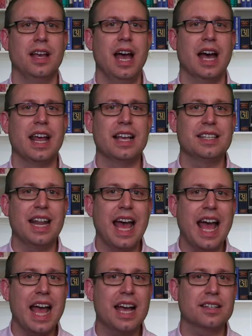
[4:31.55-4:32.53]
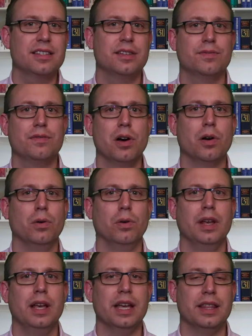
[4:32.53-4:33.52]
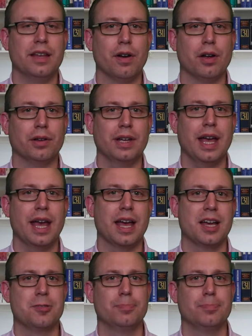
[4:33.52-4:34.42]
and has an active role in their own care.